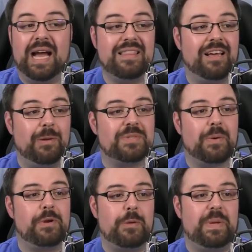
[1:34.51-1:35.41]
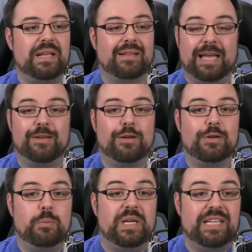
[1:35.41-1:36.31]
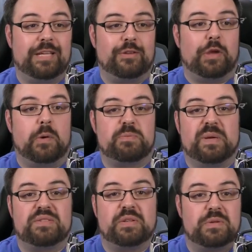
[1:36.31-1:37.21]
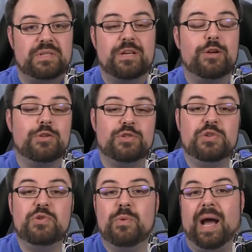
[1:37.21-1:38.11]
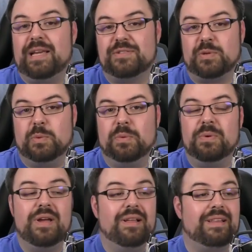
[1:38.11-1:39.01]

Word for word: I thought it was going to be like we take the Ghostbusters to high school,